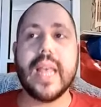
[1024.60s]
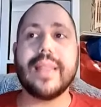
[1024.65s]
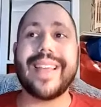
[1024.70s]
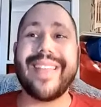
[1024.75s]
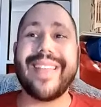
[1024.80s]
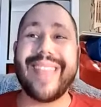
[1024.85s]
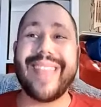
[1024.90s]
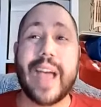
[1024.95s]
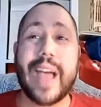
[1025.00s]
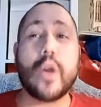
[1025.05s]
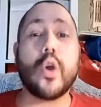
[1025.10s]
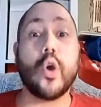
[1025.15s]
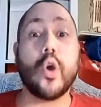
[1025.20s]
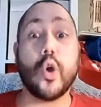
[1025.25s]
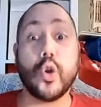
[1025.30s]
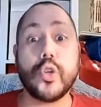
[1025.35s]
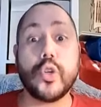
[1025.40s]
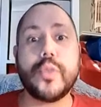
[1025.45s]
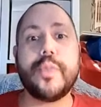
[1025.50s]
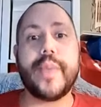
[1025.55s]
then that
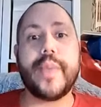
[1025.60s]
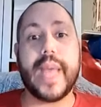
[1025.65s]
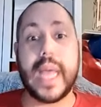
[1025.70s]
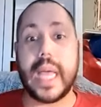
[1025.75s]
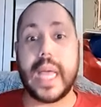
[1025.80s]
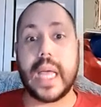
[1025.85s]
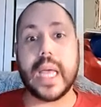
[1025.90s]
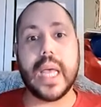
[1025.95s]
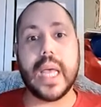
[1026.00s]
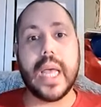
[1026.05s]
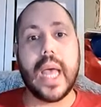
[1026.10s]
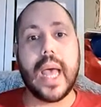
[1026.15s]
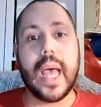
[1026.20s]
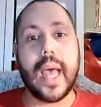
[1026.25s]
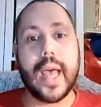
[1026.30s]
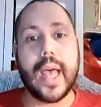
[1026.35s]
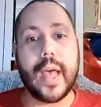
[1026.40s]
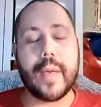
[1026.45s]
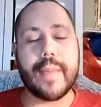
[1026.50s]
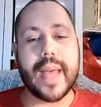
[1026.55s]
could be
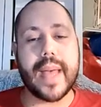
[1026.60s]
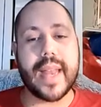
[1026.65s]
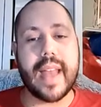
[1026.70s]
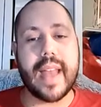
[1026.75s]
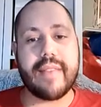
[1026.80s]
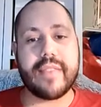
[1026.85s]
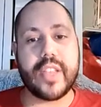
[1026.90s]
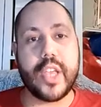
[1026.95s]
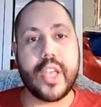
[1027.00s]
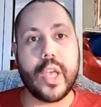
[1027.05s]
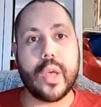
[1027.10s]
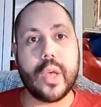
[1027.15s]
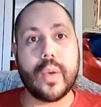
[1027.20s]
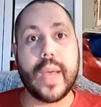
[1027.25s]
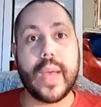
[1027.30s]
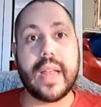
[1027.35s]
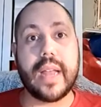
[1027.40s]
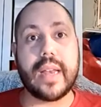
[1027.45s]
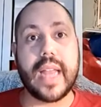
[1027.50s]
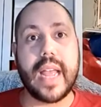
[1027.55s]
an avenue
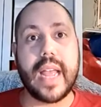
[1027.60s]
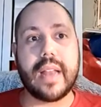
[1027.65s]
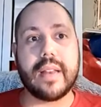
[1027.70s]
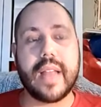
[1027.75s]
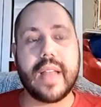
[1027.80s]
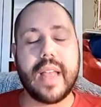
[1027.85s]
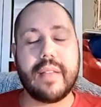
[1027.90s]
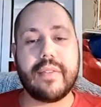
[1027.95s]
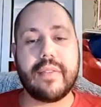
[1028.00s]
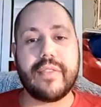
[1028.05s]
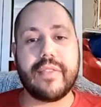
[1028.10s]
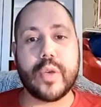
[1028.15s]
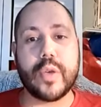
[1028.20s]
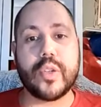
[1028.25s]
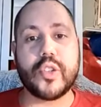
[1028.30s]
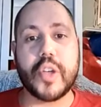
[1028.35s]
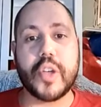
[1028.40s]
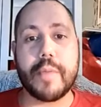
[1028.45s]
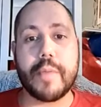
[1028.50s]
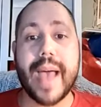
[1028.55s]
in
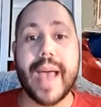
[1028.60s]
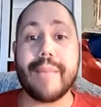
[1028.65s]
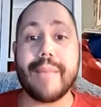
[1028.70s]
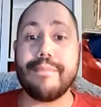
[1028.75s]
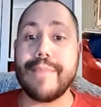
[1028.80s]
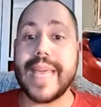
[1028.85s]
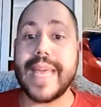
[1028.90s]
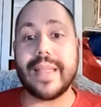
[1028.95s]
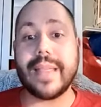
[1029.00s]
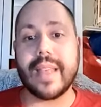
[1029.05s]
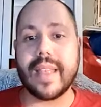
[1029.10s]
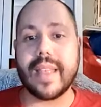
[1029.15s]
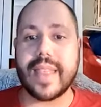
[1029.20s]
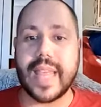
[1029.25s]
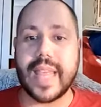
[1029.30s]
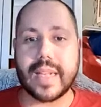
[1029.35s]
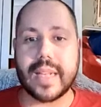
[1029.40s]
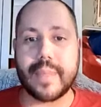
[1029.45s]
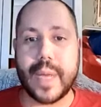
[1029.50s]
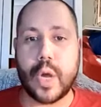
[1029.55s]
future. It might mean that
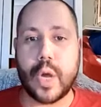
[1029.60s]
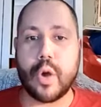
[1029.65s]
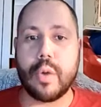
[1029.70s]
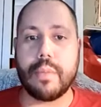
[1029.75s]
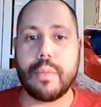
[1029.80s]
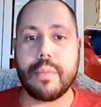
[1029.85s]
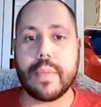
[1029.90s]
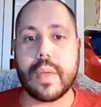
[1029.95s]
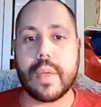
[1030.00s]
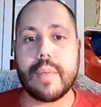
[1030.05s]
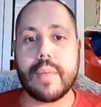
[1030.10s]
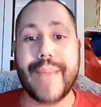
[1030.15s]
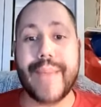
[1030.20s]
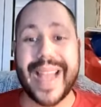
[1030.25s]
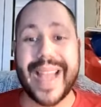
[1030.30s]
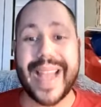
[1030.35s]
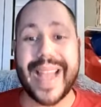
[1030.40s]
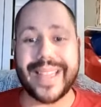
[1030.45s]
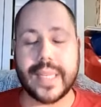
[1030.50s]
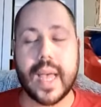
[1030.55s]
things become
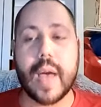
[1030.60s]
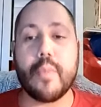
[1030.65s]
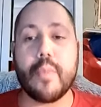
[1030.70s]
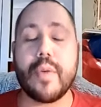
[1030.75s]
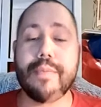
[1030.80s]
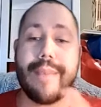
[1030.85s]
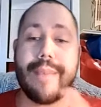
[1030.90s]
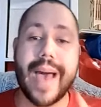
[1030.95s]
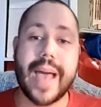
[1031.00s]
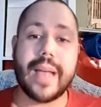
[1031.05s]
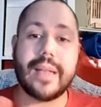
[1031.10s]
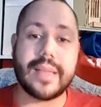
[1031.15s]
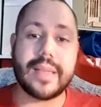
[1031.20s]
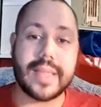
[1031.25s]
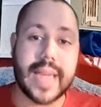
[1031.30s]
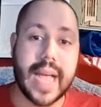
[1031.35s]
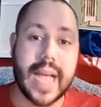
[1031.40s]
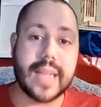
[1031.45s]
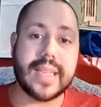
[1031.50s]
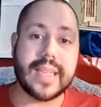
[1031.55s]
better, and we might
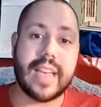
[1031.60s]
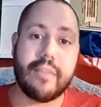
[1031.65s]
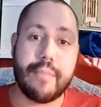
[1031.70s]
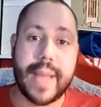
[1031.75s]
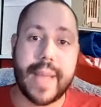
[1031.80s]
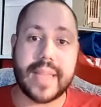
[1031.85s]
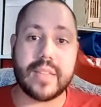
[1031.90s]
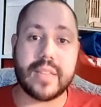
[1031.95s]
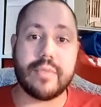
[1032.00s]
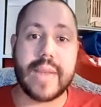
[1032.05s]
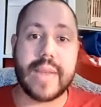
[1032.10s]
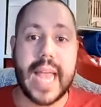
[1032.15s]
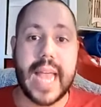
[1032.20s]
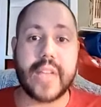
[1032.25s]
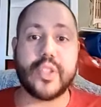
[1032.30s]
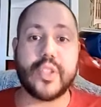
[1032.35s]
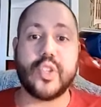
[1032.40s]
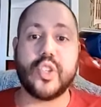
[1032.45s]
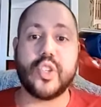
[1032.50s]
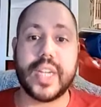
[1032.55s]
start to have better
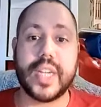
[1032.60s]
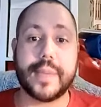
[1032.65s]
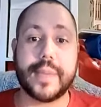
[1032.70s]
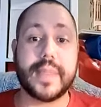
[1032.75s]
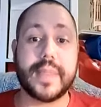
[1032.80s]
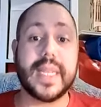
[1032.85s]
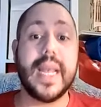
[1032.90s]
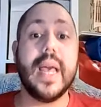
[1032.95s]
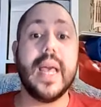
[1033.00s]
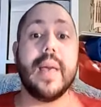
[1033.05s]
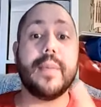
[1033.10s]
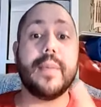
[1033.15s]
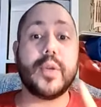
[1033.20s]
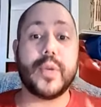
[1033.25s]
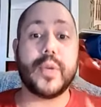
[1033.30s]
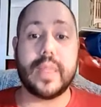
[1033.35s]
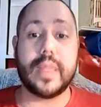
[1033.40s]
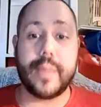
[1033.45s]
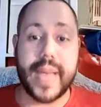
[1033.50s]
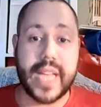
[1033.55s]
relationships
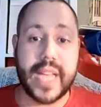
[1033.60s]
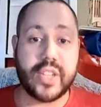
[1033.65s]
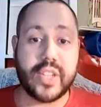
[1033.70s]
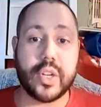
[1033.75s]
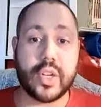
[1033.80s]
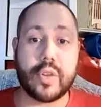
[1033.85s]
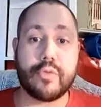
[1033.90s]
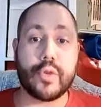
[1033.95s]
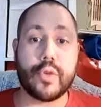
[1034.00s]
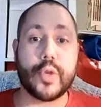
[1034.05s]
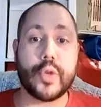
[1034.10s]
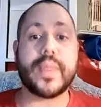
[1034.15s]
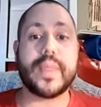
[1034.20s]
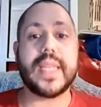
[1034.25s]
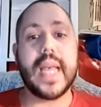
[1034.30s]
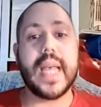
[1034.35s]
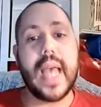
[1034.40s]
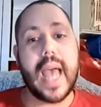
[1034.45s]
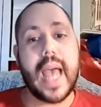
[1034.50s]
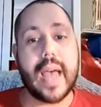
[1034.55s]
between the patient
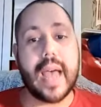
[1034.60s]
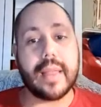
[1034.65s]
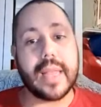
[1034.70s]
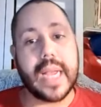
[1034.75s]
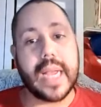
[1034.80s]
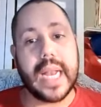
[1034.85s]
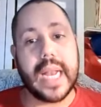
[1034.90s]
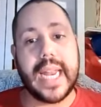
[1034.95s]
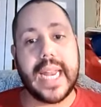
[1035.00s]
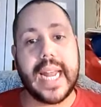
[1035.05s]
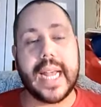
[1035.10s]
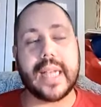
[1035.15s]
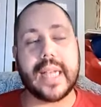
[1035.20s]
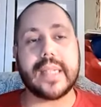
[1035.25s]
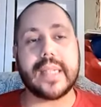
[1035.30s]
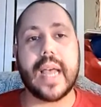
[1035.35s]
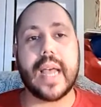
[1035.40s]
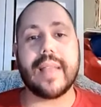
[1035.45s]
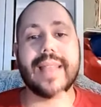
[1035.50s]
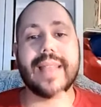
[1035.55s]
groups and the
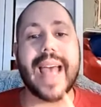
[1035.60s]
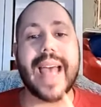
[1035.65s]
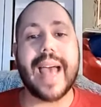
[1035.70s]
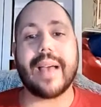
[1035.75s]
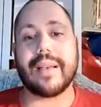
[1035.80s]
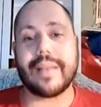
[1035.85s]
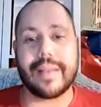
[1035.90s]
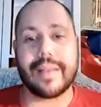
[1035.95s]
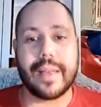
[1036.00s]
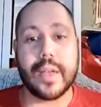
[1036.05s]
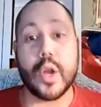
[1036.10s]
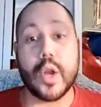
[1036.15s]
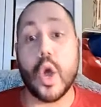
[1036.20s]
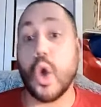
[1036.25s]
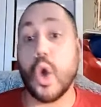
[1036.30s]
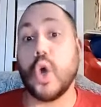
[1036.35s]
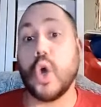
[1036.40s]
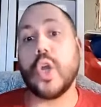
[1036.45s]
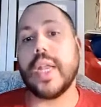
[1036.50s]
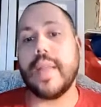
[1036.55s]
clinics, and that can
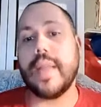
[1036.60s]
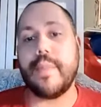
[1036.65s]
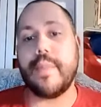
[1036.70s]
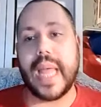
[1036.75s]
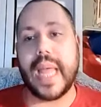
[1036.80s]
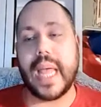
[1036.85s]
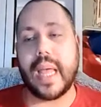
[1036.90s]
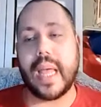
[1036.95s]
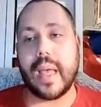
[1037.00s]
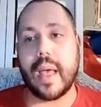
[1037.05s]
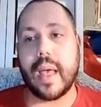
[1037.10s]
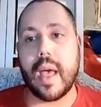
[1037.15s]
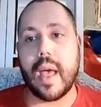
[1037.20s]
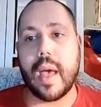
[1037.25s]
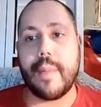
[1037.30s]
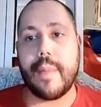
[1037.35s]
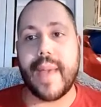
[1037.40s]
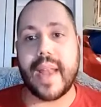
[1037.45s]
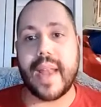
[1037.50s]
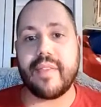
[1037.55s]
only be
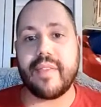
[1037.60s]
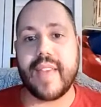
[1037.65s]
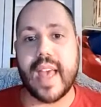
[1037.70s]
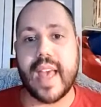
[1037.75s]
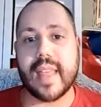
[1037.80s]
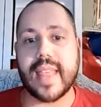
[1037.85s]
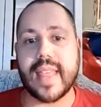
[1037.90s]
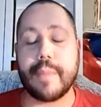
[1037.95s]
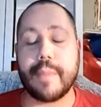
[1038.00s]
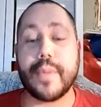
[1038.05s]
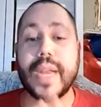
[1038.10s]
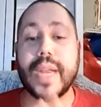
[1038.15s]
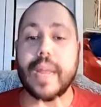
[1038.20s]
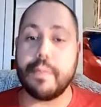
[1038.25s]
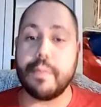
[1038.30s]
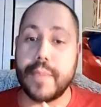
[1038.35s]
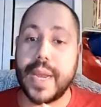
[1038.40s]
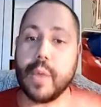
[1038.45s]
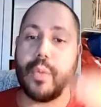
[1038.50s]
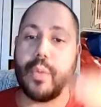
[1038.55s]
a benefit, I think,
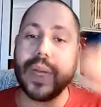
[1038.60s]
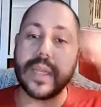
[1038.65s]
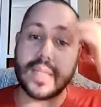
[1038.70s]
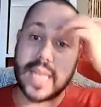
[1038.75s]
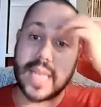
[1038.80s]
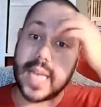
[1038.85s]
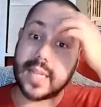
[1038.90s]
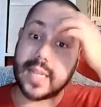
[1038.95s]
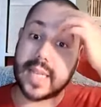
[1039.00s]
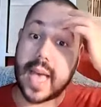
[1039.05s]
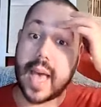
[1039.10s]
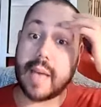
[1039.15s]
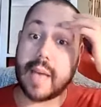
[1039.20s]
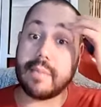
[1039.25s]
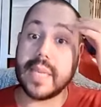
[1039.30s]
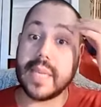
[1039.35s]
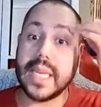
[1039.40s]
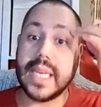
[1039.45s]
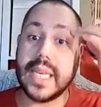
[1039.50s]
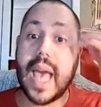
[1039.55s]
but it will take
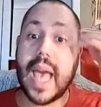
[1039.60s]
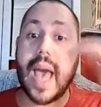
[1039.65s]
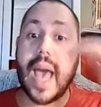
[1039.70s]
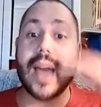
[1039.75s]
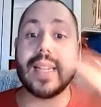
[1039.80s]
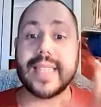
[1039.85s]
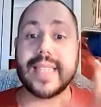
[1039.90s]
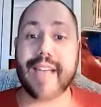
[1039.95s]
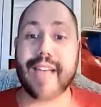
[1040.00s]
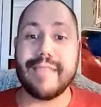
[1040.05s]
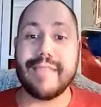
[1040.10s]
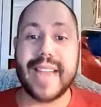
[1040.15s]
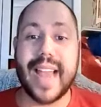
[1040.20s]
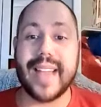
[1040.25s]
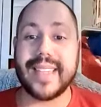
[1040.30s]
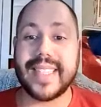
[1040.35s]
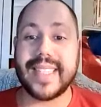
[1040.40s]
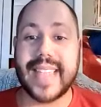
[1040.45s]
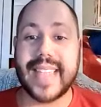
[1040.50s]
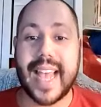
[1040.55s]
time. And as
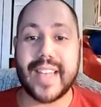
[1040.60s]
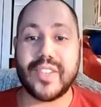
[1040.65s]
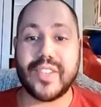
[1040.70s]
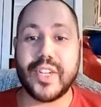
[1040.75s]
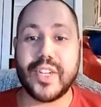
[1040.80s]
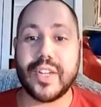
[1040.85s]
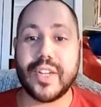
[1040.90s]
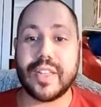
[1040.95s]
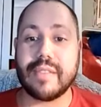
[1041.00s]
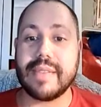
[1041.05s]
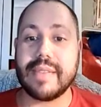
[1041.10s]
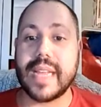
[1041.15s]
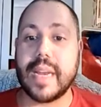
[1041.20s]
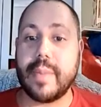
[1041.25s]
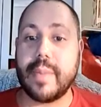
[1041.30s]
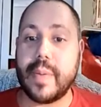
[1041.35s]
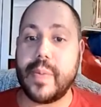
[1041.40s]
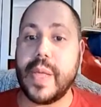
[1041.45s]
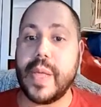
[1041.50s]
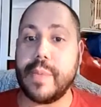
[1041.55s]
Caroline says, there are
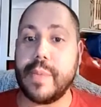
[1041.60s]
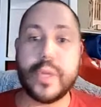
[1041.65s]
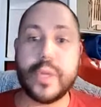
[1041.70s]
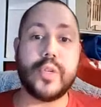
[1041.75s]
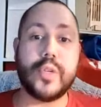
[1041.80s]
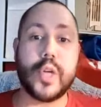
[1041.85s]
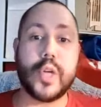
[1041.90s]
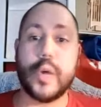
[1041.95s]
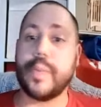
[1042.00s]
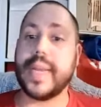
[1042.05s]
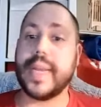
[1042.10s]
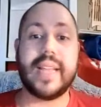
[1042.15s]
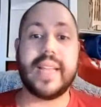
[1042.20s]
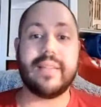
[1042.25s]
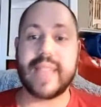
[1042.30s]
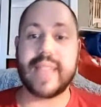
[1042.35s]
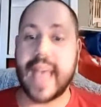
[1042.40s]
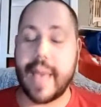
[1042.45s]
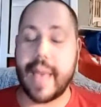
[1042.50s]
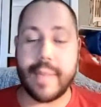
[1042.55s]
going to be people who don't
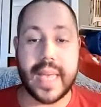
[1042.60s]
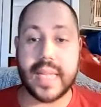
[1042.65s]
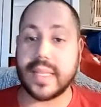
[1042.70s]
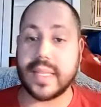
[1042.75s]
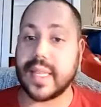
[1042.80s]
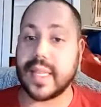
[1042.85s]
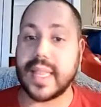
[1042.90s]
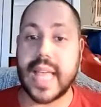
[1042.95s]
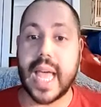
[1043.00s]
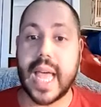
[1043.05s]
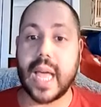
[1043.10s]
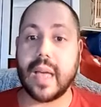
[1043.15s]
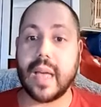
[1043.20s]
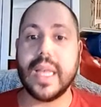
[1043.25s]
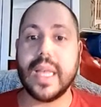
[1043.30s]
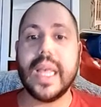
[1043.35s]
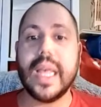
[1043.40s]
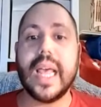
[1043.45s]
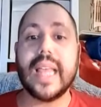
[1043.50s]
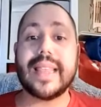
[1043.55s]
believe that ME is a
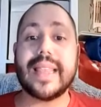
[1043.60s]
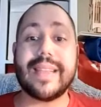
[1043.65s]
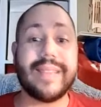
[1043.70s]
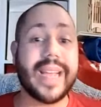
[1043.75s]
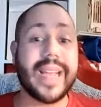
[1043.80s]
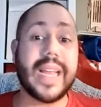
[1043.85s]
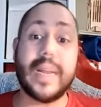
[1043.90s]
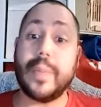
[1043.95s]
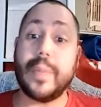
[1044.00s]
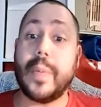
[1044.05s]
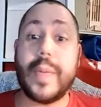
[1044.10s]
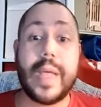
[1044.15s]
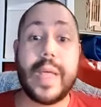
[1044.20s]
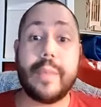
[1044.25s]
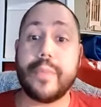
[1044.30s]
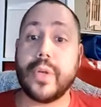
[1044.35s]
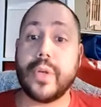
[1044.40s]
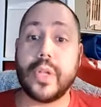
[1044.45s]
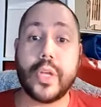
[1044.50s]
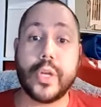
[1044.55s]
thing. There are going to be
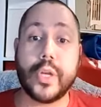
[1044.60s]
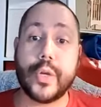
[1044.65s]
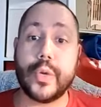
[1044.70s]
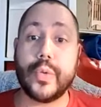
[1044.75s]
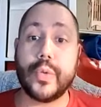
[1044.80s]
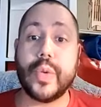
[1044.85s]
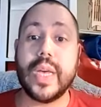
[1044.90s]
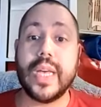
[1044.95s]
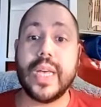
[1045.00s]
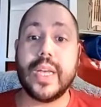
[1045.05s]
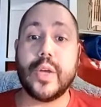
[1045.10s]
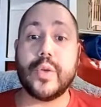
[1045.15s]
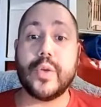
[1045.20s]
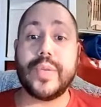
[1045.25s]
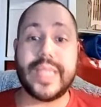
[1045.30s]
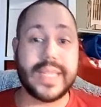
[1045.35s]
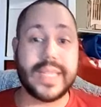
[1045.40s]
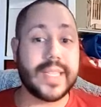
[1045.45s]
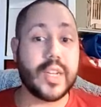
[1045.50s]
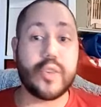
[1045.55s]
people who
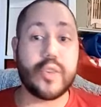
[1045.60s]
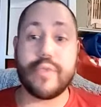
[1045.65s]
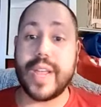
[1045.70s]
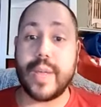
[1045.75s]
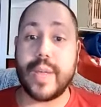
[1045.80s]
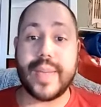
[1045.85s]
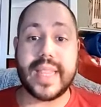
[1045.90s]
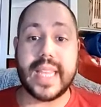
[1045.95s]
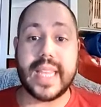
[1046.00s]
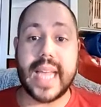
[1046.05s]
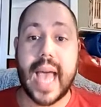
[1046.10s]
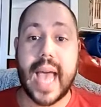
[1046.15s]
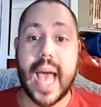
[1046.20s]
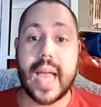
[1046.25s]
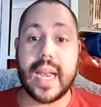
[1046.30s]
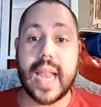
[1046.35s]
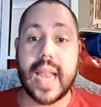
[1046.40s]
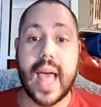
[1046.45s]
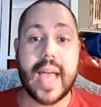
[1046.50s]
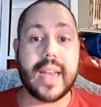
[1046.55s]
disagree with the
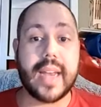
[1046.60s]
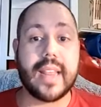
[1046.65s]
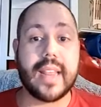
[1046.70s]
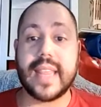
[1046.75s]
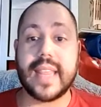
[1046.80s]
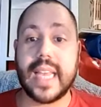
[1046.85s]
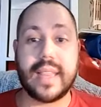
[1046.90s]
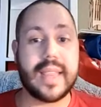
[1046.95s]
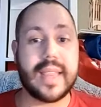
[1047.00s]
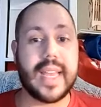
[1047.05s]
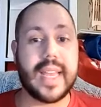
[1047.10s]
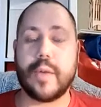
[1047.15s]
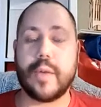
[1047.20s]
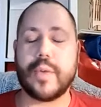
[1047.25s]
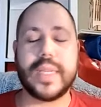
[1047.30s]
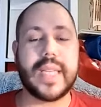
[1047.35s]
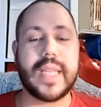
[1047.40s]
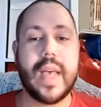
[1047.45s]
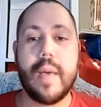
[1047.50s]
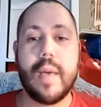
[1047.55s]
guideline and think that it
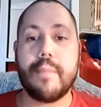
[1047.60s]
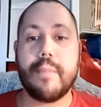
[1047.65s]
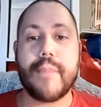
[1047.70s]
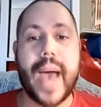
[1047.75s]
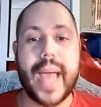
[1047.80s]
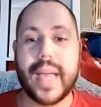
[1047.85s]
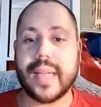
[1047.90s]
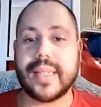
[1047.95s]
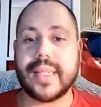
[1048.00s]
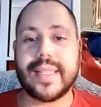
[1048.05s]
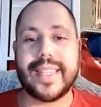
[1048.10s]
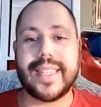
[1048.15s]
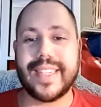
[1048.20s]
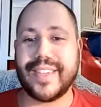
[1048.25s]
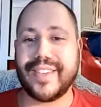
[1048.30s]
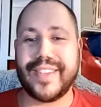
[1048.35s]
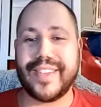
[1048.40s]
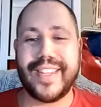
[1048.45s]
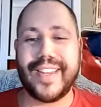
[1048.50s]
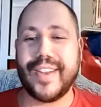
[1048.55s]
was biased,
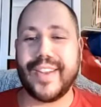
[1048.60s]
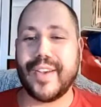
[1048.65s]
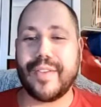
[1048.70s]
and